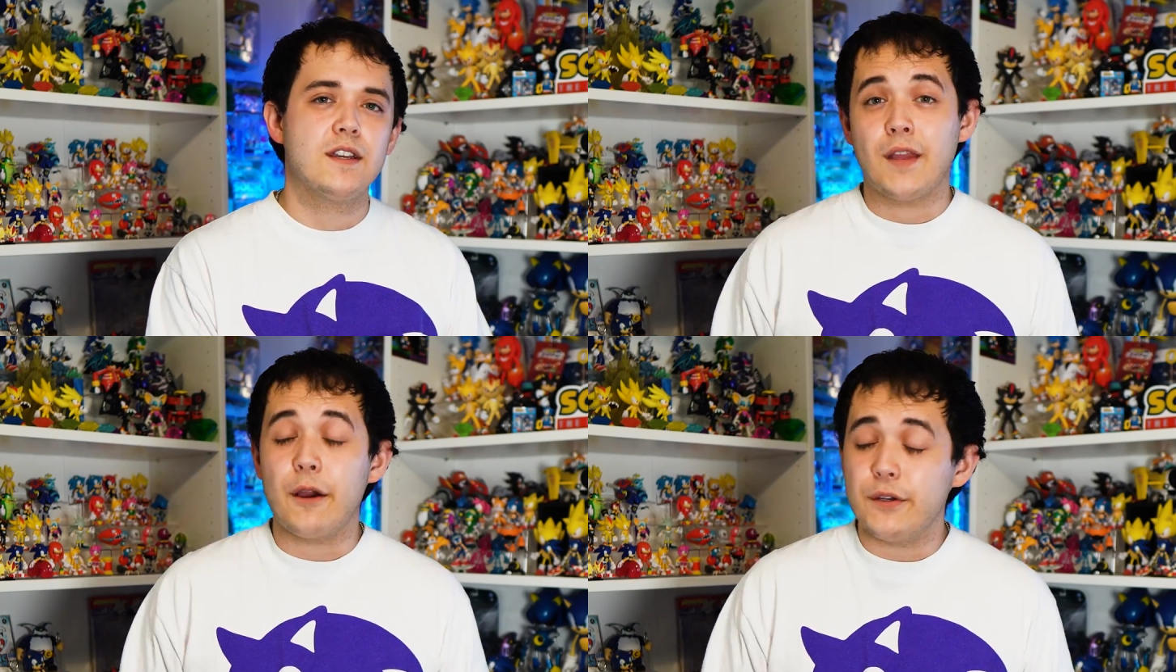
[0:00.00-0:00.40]

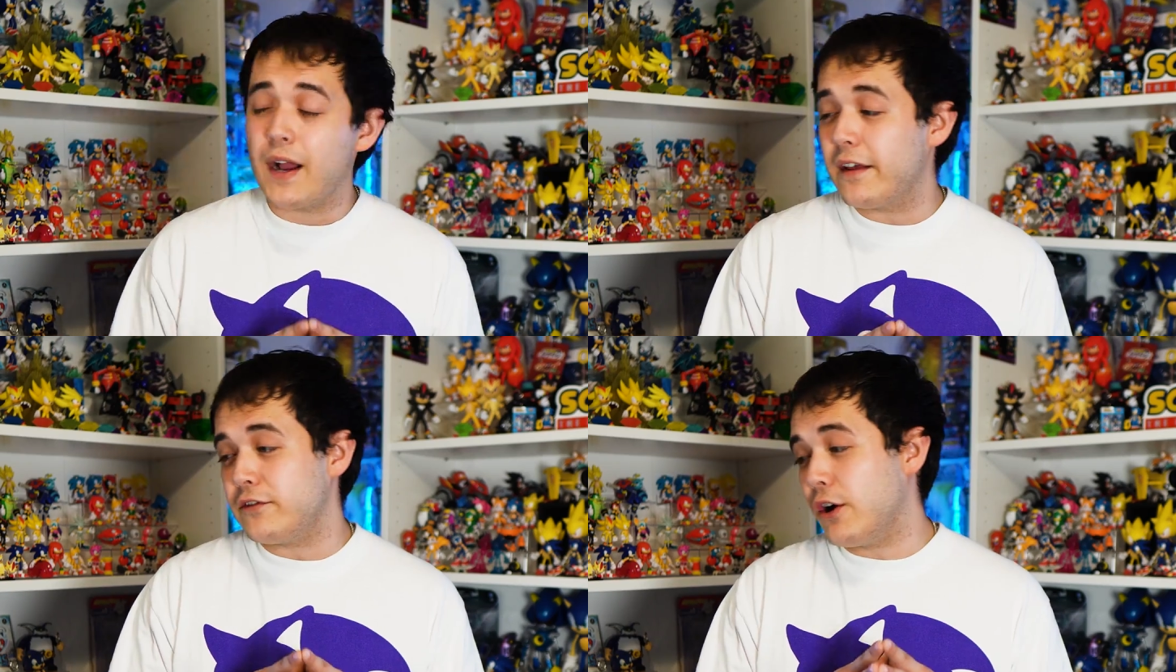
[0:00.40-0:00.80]
Now, you
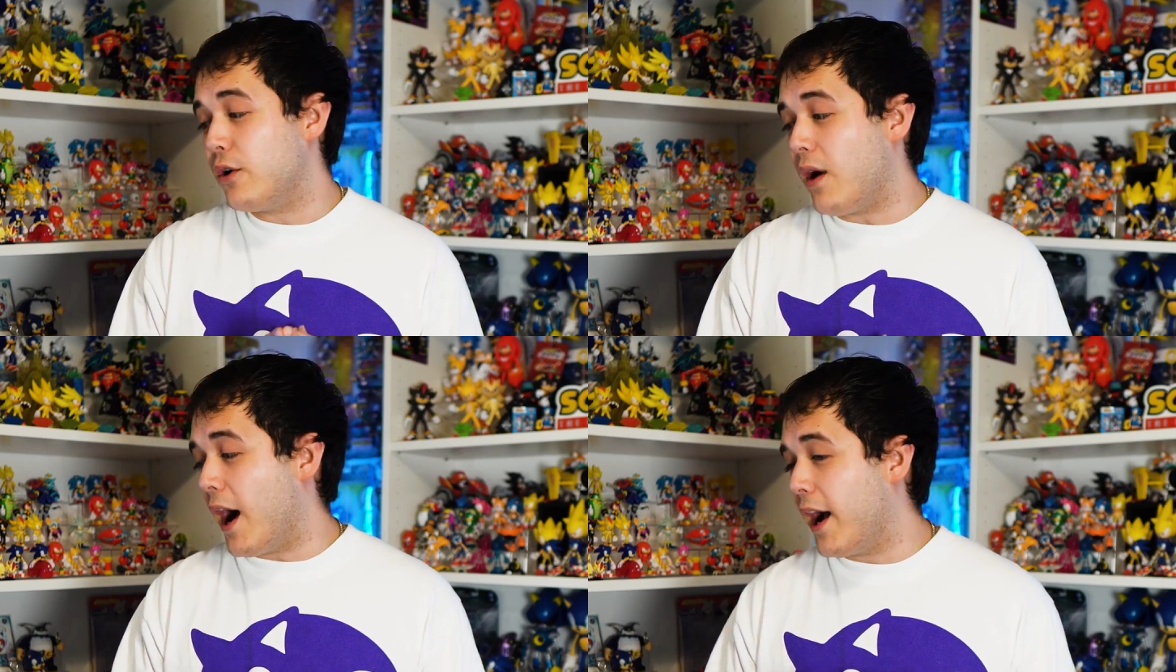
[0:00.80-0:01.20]
guys
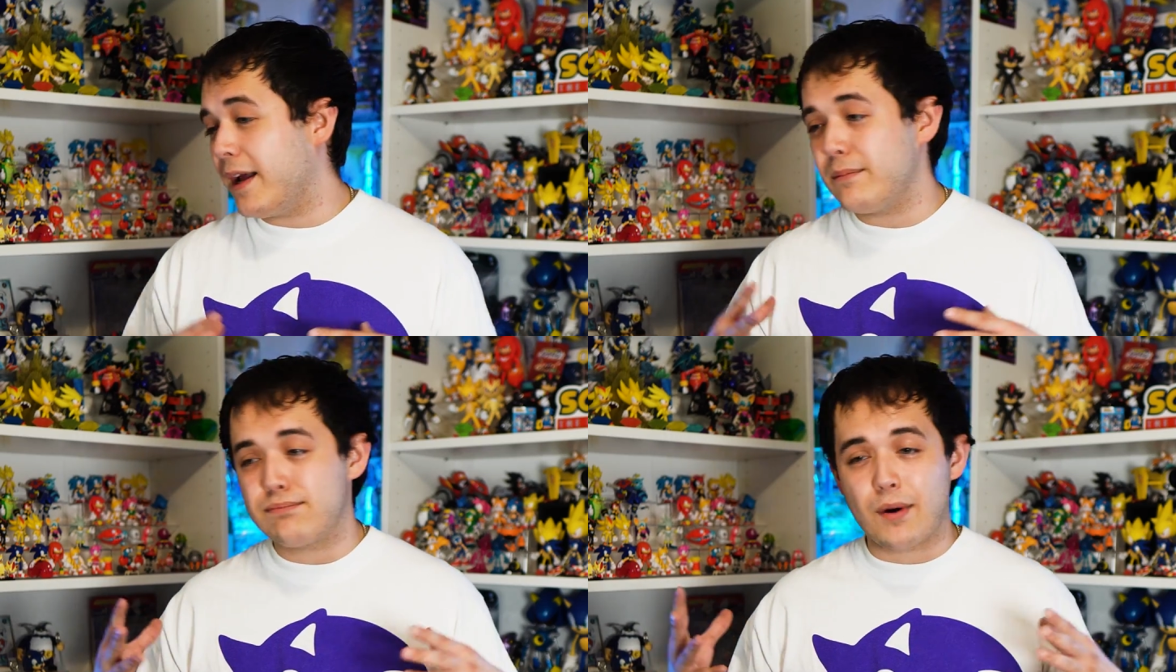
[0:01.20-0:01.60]
know
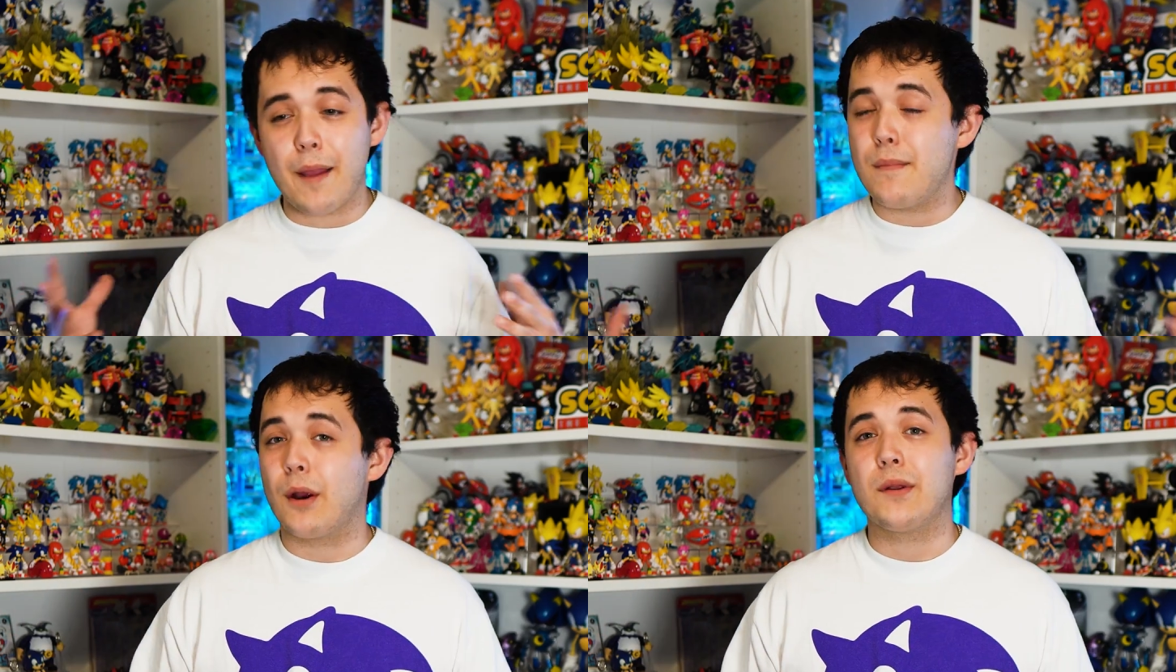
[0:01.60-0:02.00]
I
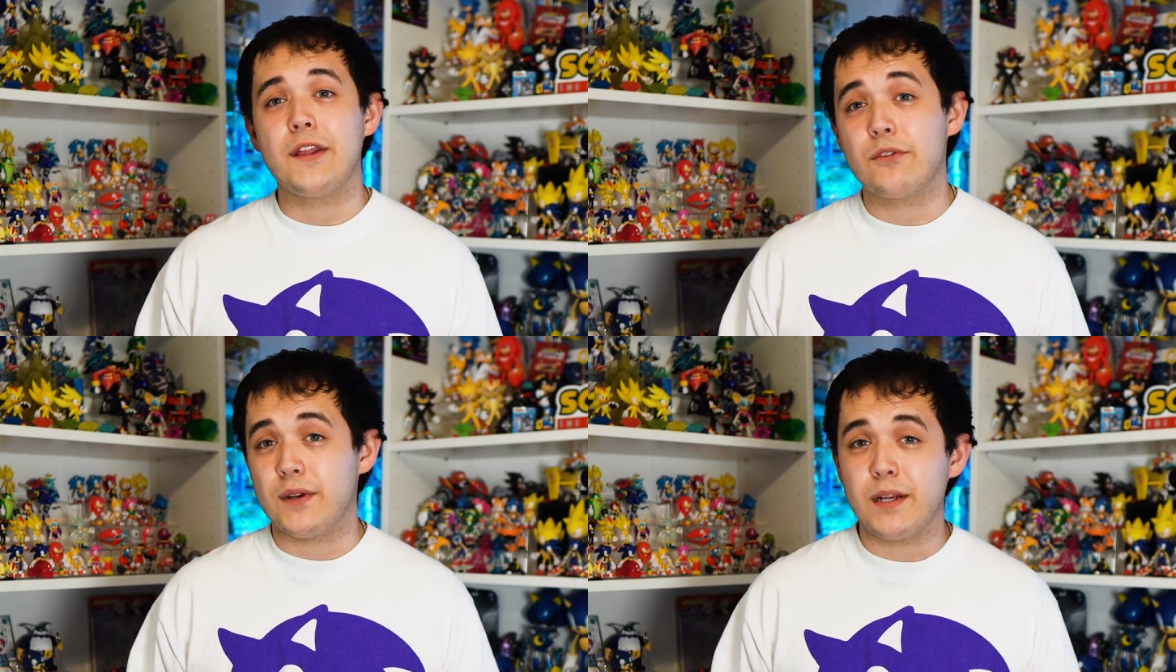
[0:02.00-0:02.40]

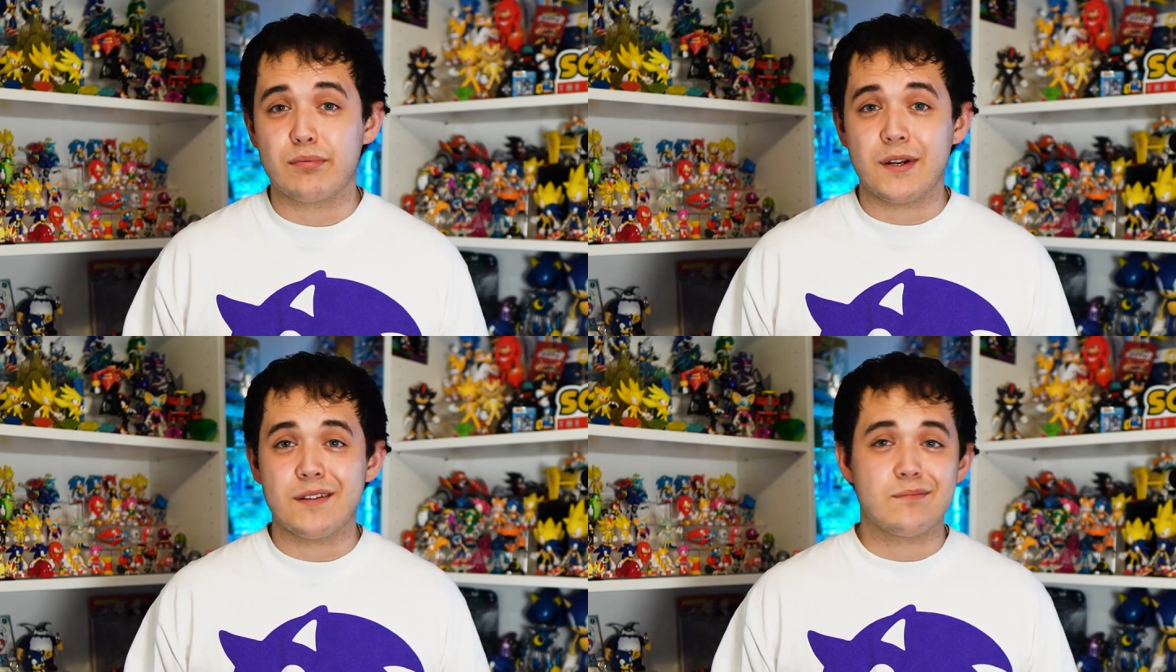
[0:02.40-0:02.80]
primarily 3D
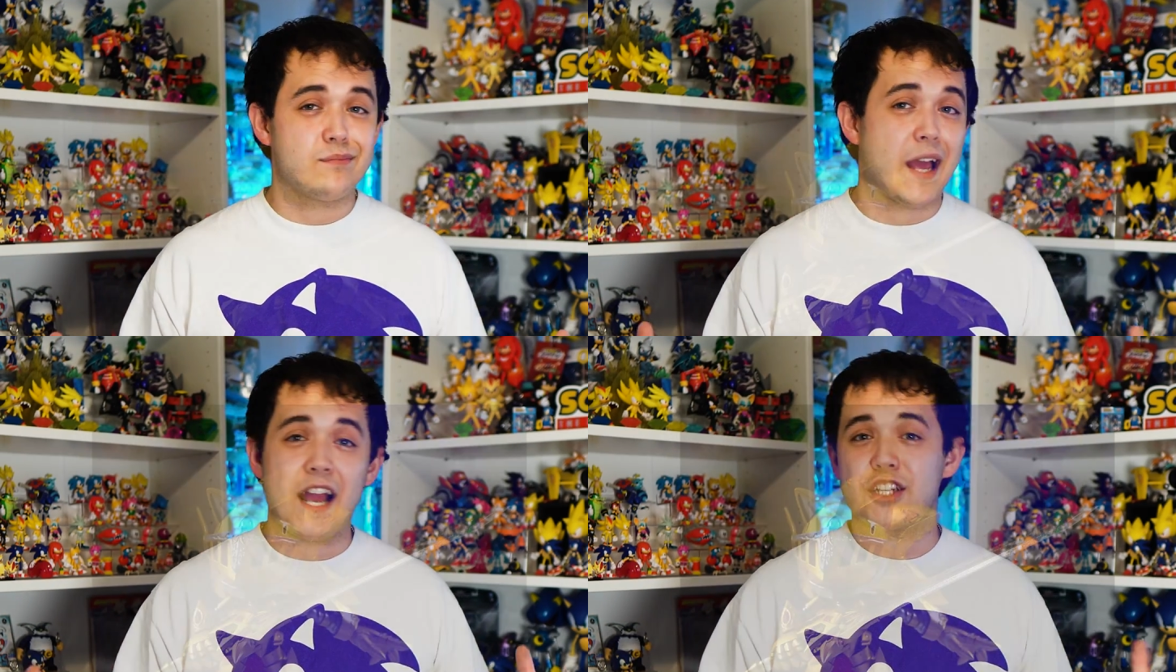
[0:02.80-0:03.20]
print
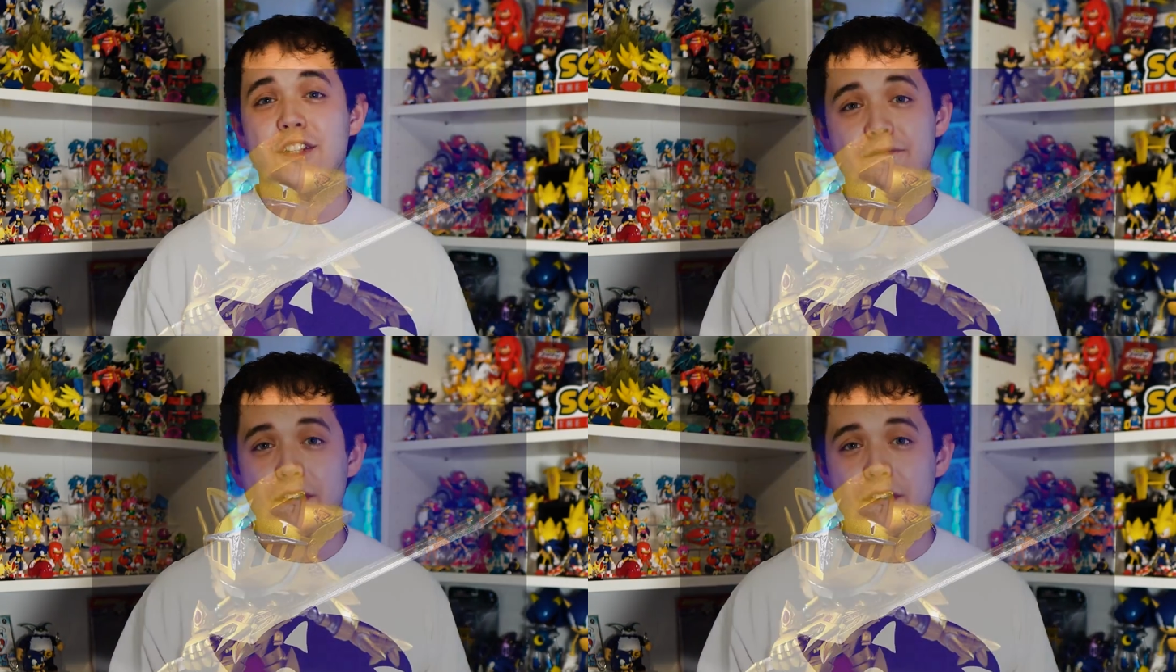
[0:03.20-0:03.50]
action